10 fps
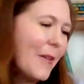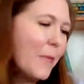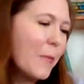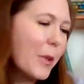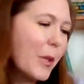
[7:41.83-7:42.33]

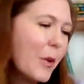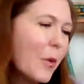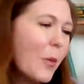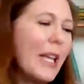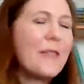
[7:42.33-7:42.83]
blue
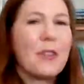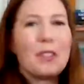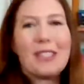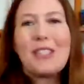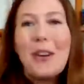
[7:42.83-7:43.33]

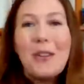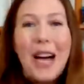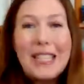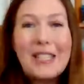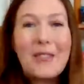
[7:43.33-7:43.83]
weevil, so
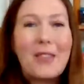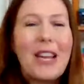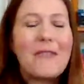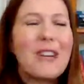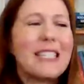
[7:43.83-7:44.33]
lots of
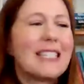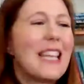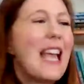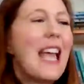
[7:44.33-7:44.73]
great ones.